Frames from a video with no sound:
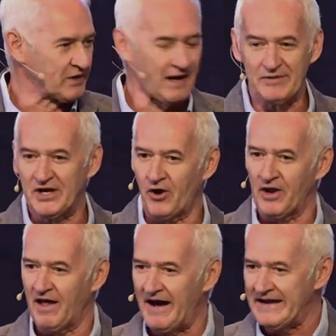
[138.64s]
who are coming
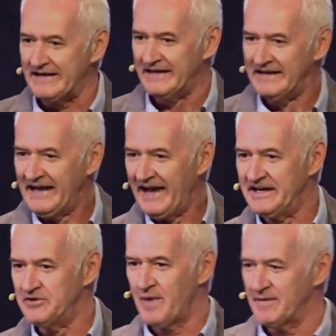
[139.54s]
online
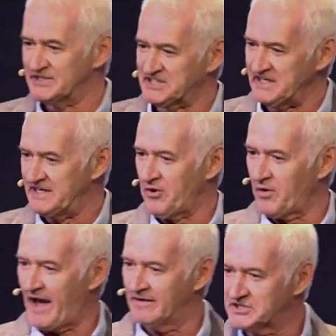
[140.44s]
and you may be sitting in your
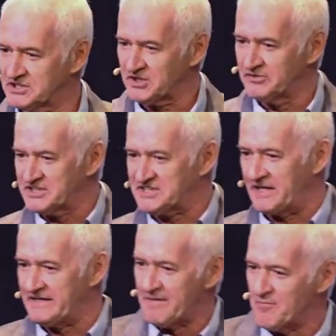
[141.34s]
lounges on this
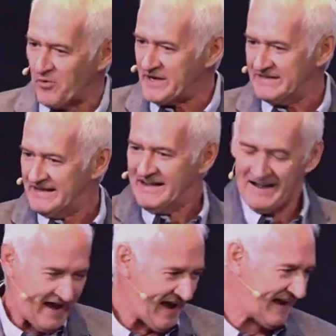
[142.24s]
Sunday morning
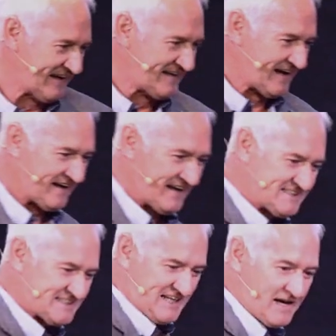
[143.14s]
and uh,
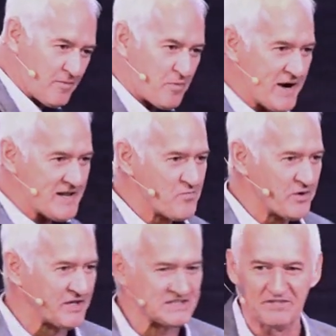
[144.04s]
celebrating
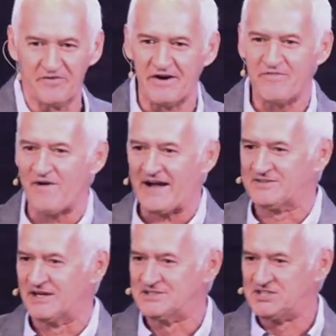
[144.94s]
with us the very
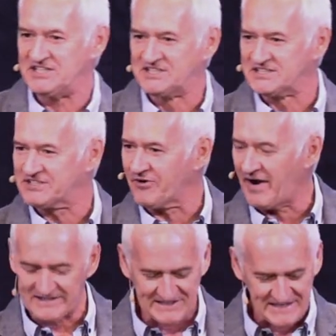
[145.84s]
fact that Jesus
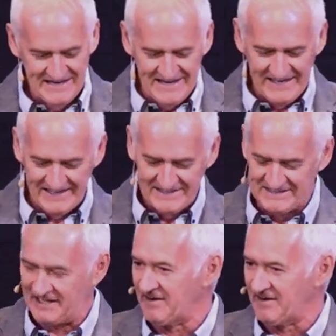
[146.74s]
Christ is